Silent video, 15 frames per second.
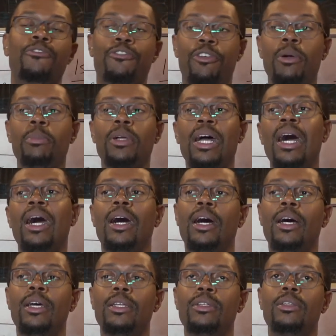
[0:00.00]
from
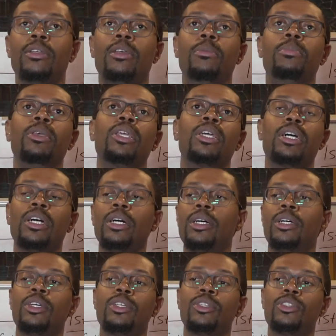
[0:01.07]
God
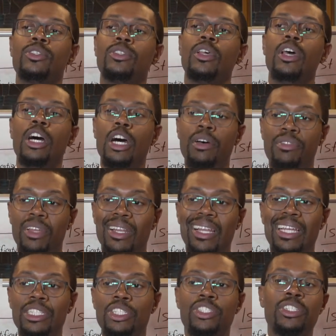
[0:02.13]
because of the
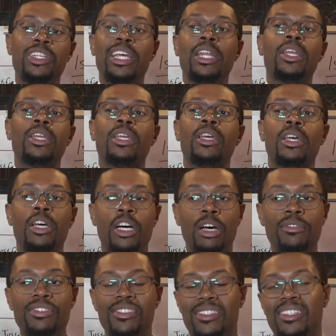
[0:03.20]
legislating
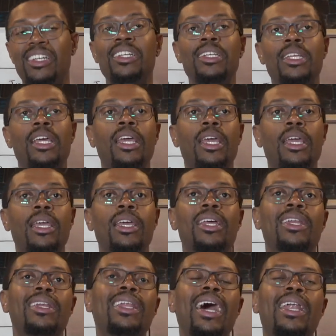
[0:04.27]
of Sunday,
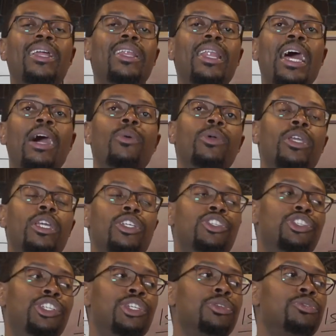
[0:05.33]
not allowing his
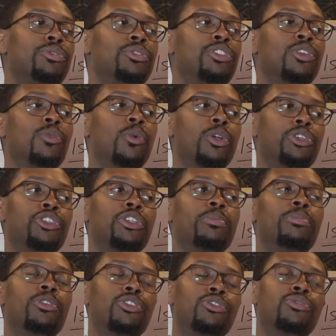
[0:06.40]
children to
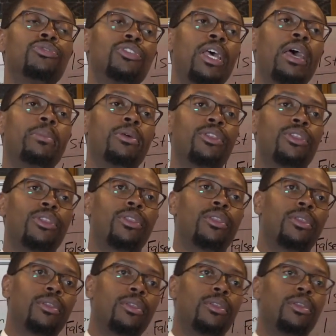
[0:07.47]
worship the true Sabbath,
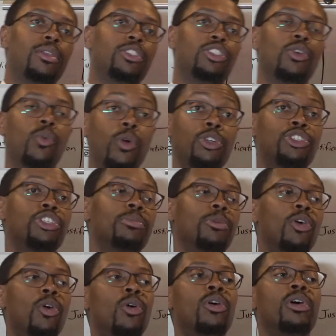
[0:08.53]
to
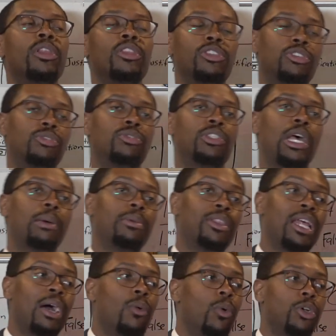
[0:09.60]
worship on the true
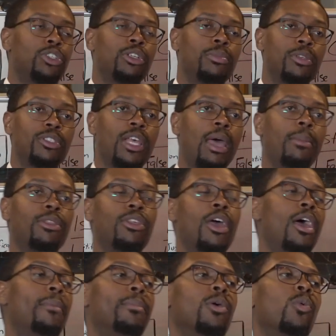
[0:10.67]
Sabbath, not worship the Sabbath,
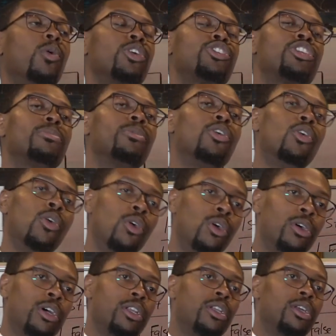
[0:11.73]
but worship
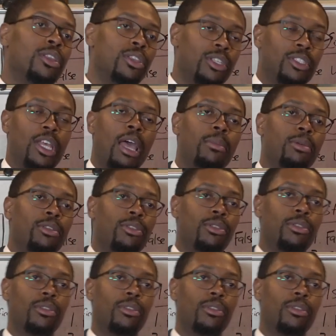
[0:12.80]
on the Sabbath.